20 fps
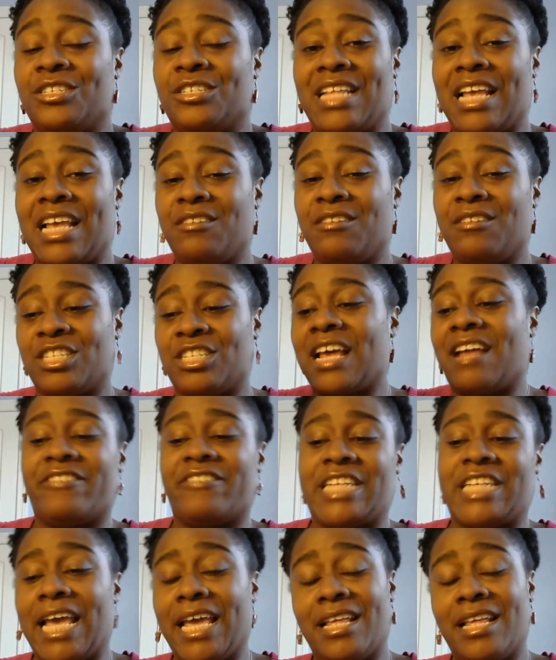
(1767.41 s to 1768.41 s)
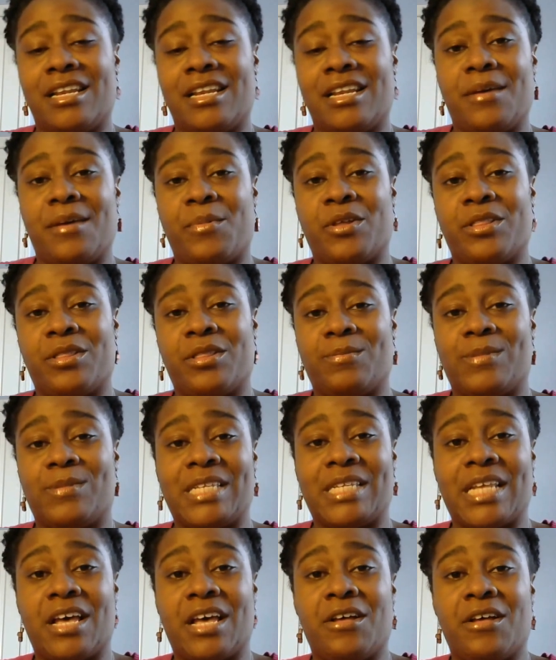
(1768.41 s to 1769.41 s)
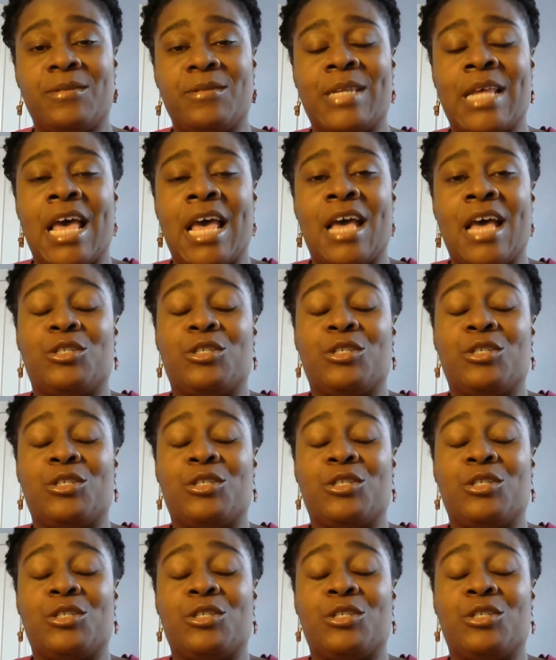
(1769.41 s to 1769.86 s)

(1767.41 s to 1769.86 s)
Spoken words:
They've just kind of taken it up on themselves